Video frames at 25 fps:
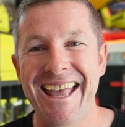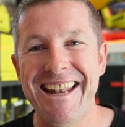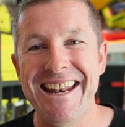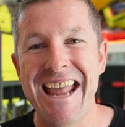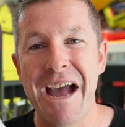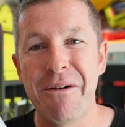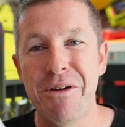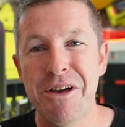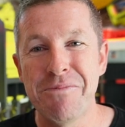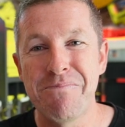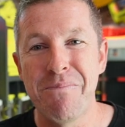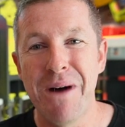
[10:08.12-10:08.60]

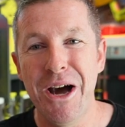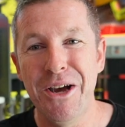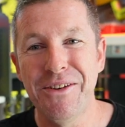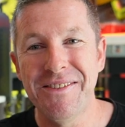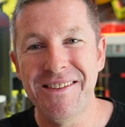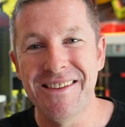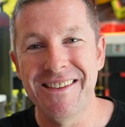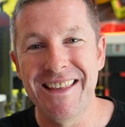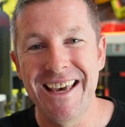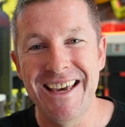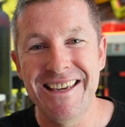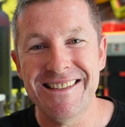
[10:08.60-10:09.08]
Now with
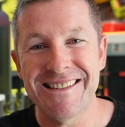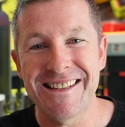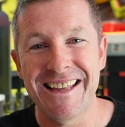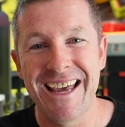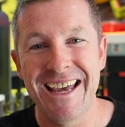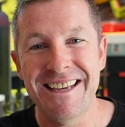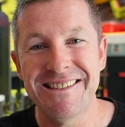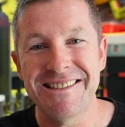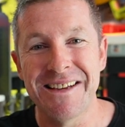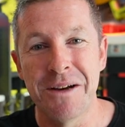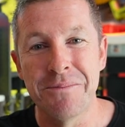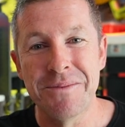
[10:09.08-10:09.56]
most of these
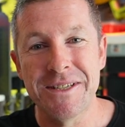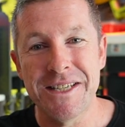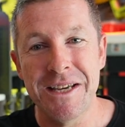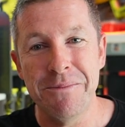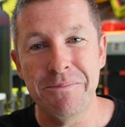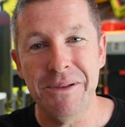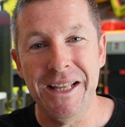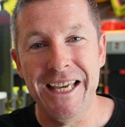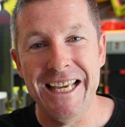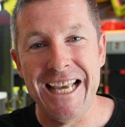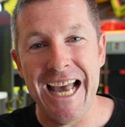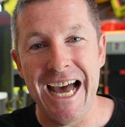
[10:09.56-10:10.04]
lengths, I'm
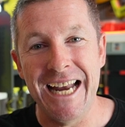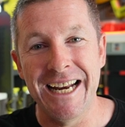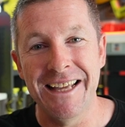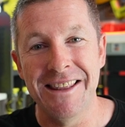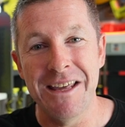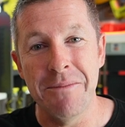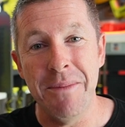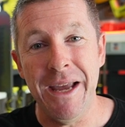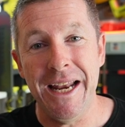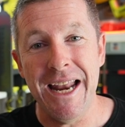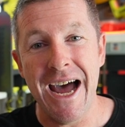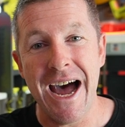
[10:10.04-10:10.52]
simply
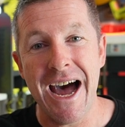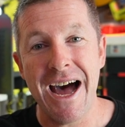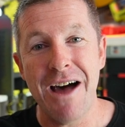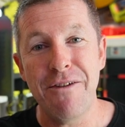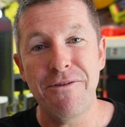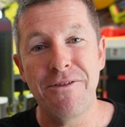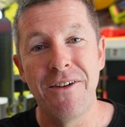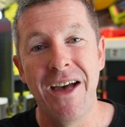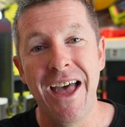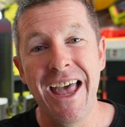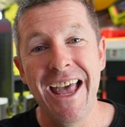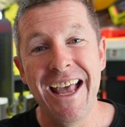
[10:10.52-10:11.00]
cutting them in
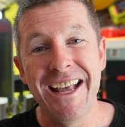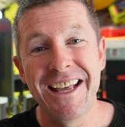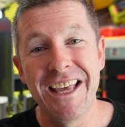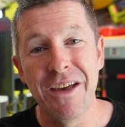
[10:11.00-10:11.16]
half,